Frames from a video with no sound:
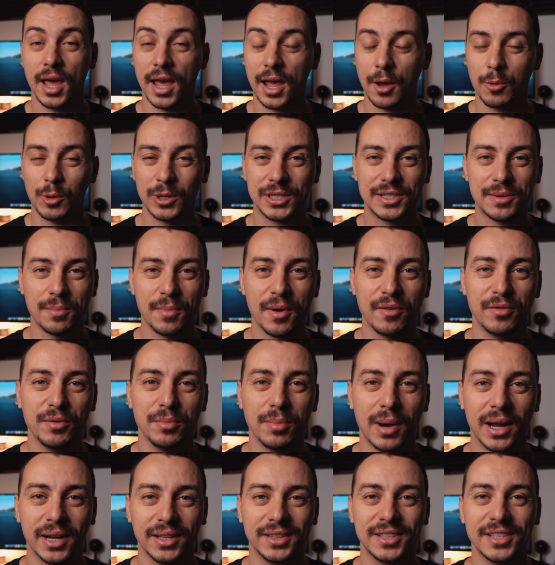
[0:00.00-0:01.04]
Hey, what's up
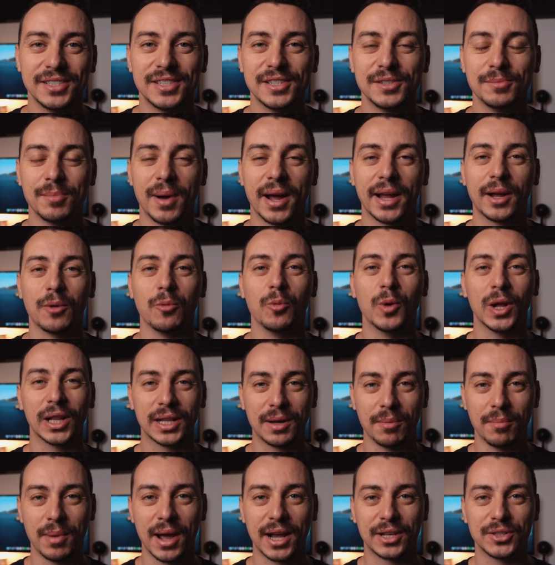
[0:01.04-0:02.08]
everybody? This is Mike.
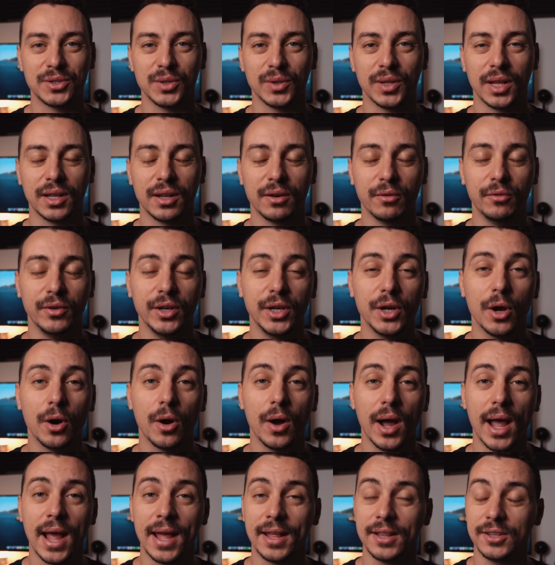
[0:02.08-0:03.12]
Welcome back to another
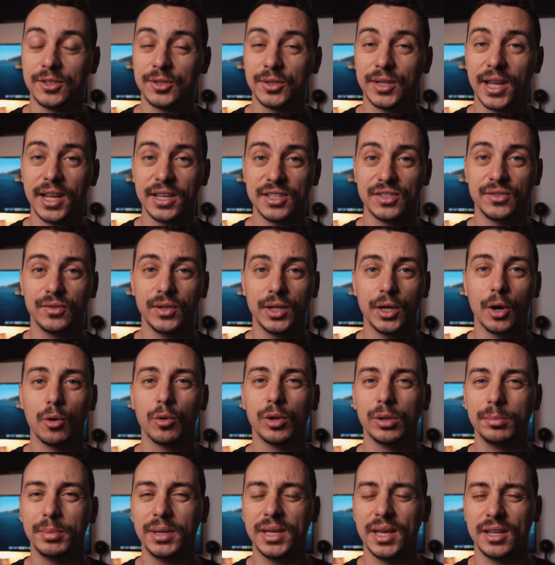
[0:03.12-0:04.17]
video and today's video
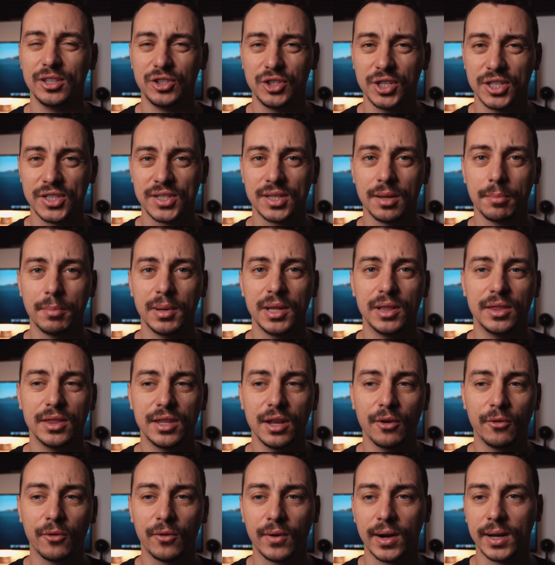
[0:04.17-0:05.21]
will be just a bit
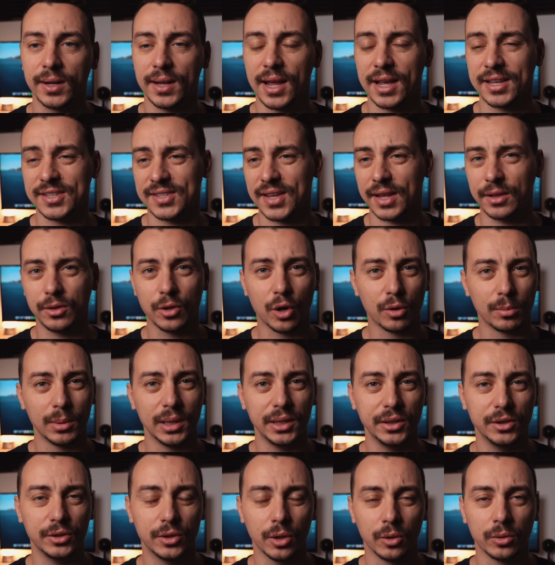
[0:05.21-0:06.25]
different as I
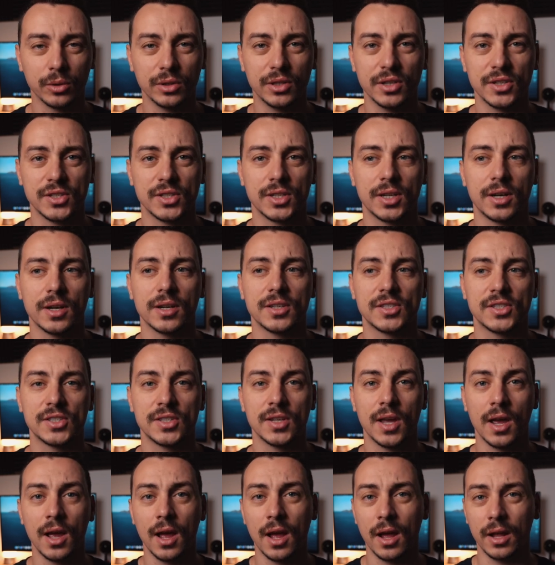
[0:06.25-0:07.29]
normally don't discuss
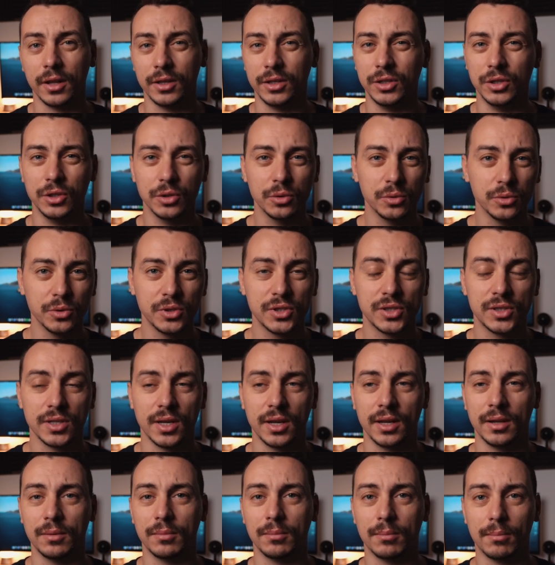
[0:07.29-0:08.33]
news
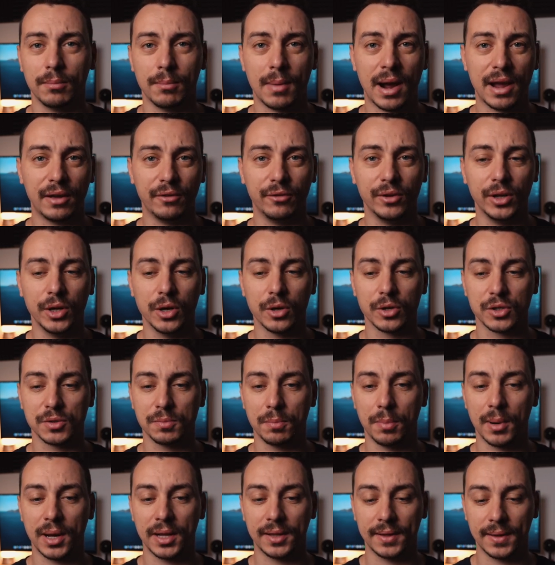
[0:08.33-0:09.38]
in my videos,
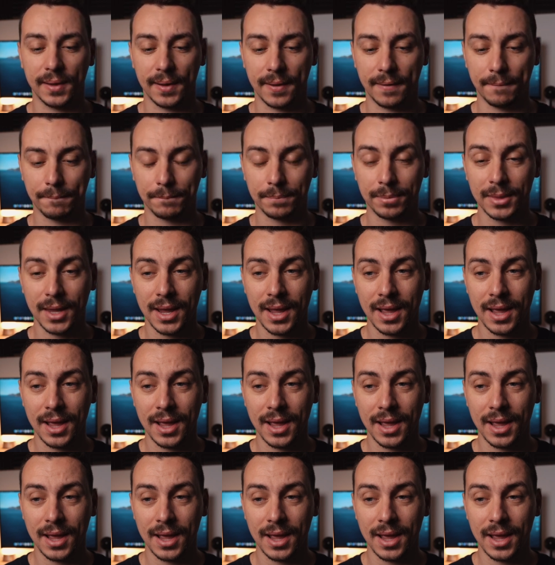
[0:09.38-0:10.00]
but um,